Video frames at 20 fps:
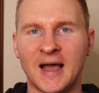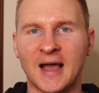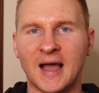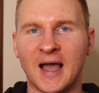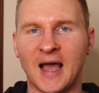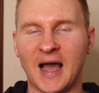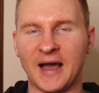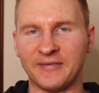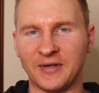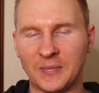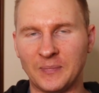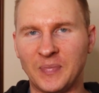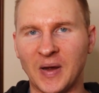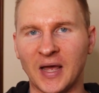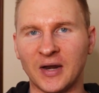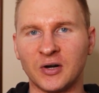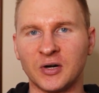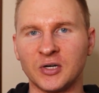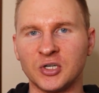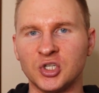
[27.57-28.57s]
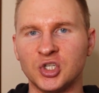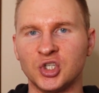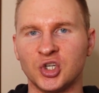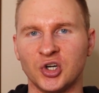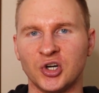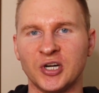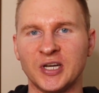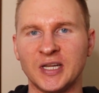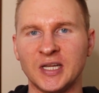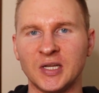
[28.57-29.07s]
have a better
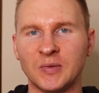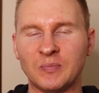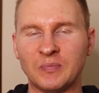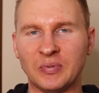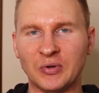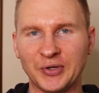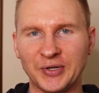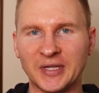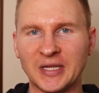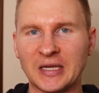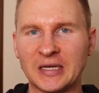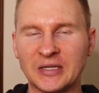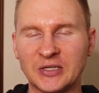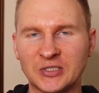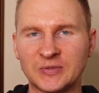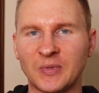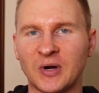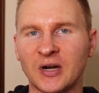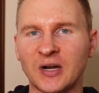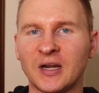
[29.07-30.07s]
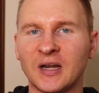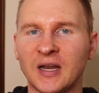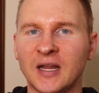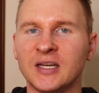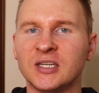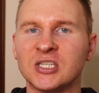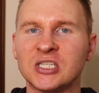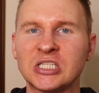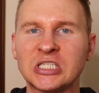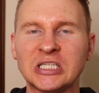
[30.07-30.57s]
journey building a digital marketing
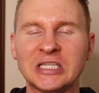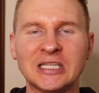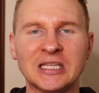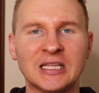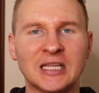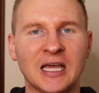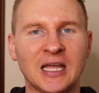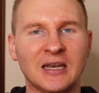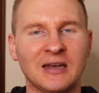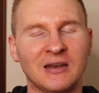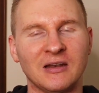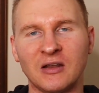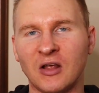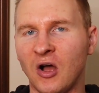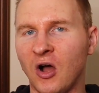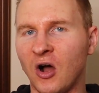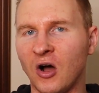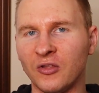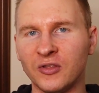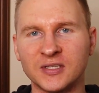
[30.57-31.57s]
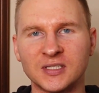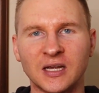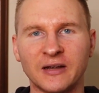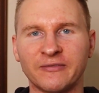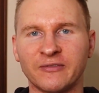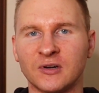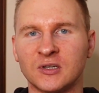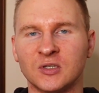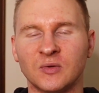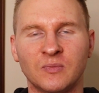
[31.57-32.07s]
agency, then all this
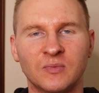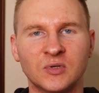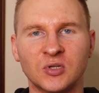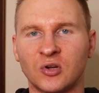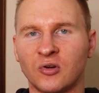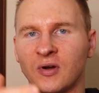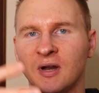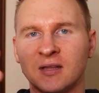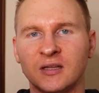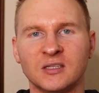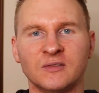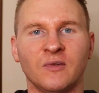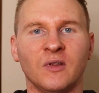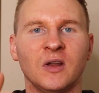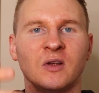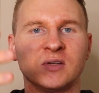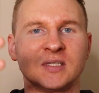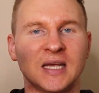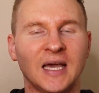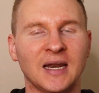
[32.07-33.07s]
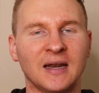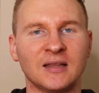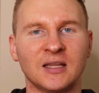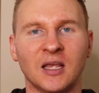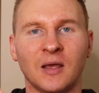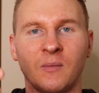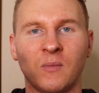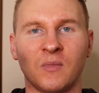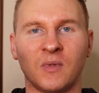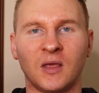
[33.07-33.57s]
effort to create these videos, edit
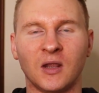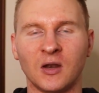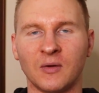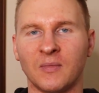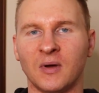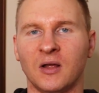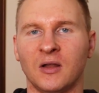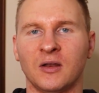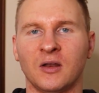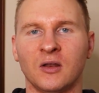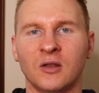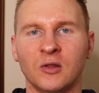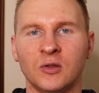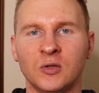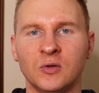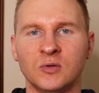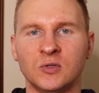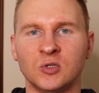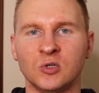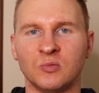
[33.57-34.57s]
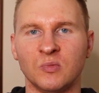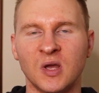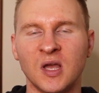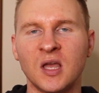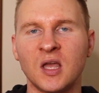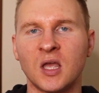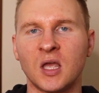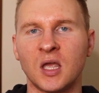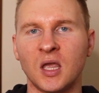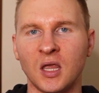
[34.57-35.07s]
them, get them on YouTube
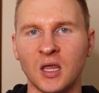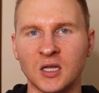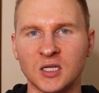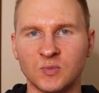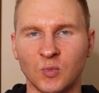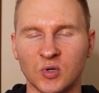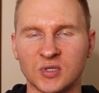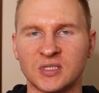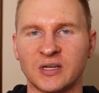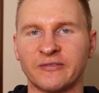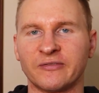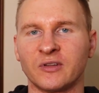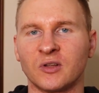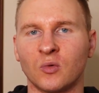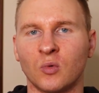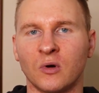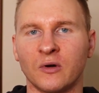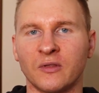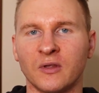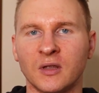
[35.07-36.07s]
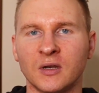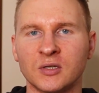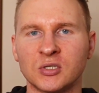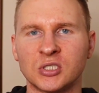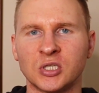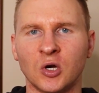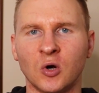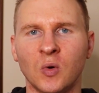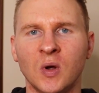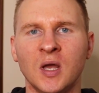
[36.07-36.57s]
is most definitely worth it.
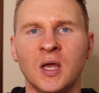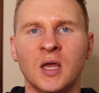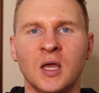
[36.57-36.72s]
So